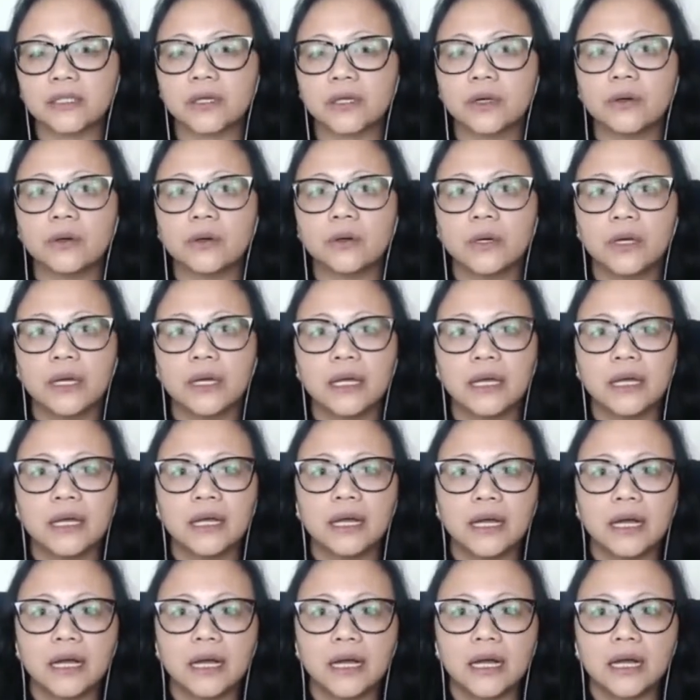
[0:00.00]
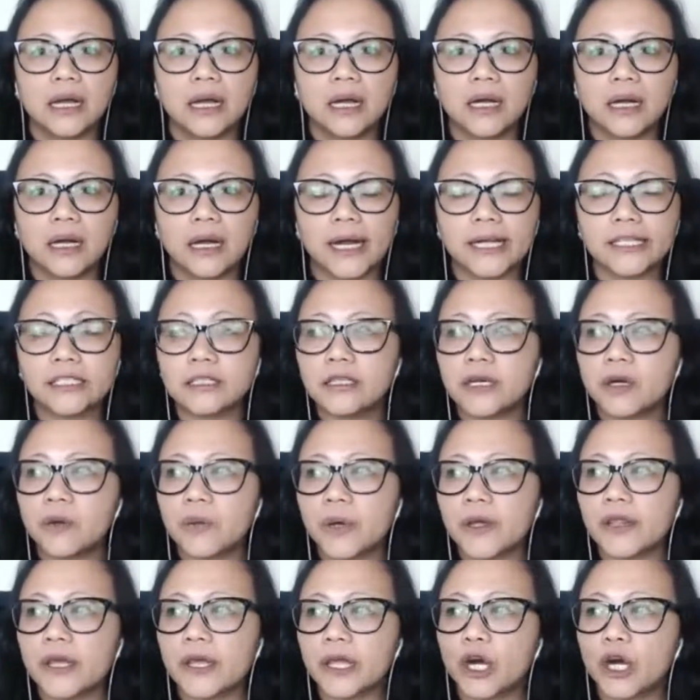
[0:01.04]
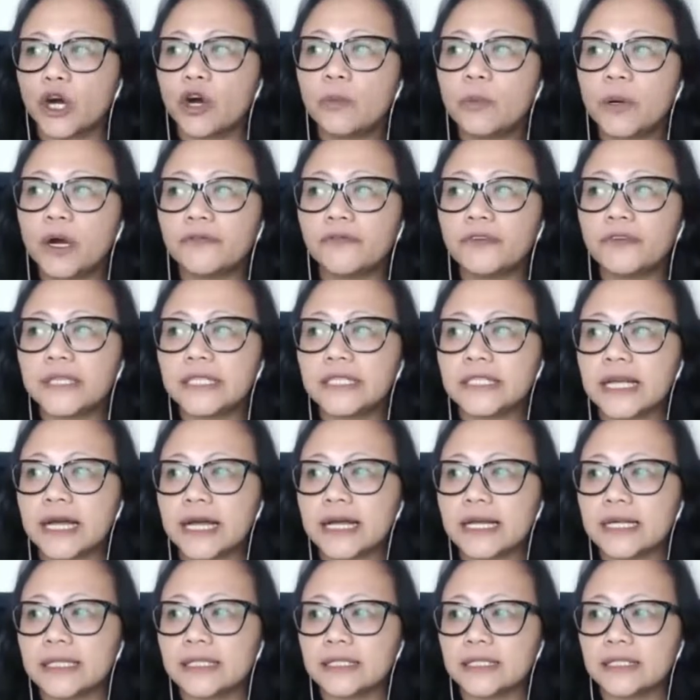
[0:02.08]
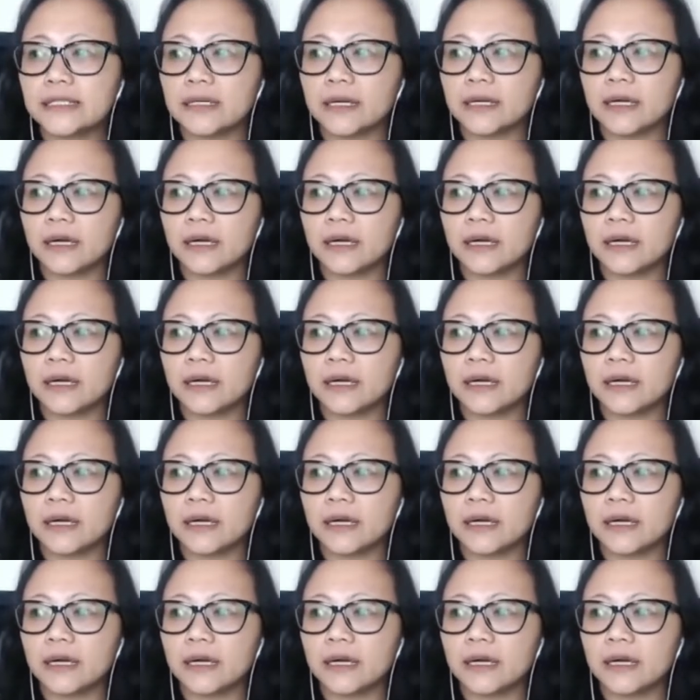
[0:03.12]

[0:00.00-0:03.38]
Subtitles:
So I don't know whether the Home Office has